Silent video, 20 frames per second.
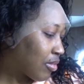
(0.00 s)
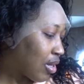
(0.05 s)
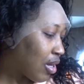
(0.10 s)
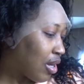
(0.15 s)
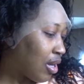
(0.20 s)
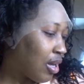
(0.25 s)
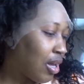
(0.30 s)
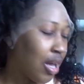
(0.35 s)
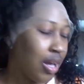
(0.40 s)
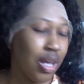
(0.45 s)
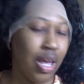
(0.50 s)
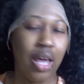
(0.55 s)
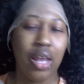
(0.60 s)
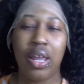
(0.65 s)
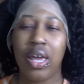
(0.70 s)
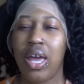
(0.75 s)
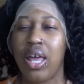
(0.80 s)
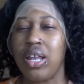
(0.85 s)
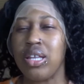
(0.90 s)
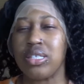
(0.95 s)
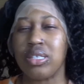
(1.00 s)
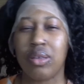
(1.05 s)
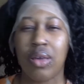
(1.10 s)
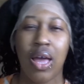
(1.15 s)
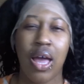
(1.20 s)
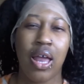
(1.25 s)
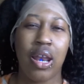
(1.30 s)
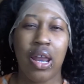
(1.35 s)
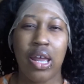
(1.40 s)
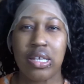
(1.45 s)
And kind of added some
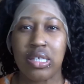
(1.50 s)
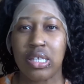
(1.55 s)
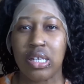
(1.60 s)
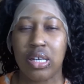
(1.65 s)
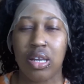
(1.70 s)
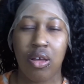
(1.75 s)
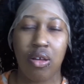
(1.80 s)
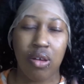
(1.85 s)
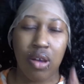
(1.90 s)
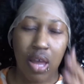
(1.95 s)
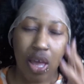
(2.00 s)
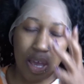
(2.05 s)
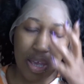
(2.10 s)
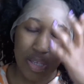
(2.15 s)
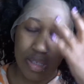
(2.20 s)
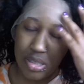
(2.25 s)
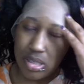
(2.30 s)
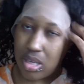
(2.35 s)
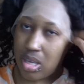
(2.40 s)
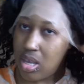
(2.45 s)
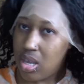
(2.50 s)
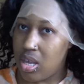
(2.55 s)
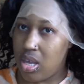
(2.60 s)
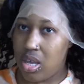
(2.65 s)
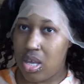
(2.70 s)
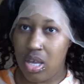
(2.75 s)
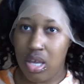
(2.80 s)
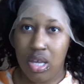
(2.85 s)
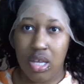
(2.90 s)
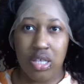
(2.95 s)
highlights and lowlights
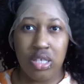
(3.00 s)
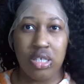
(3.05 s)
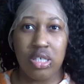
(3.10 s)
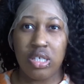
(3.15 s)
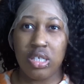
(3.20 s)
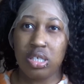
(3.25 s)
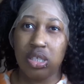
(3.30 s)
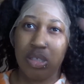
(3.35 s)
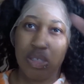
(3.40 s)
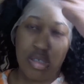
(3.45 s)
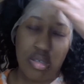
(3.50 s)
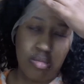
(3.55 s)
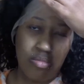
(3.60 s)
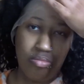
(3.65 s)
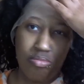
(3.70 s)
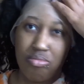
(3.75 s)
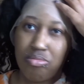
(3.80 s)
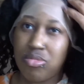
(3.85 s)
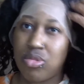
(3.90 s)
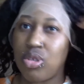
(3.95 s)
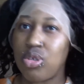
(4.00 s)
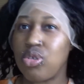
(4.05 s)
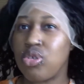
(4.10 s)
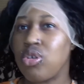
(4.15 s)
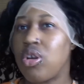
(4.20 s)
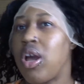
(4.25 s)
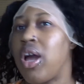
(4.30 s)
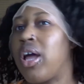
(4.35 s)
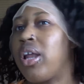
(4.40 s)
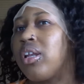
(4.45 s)
just to
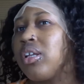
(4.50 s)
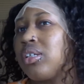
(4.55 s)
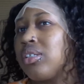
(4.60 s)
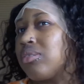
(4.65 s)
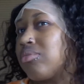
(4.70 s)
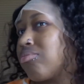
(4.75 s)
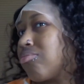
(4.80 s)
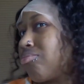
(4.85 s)
try to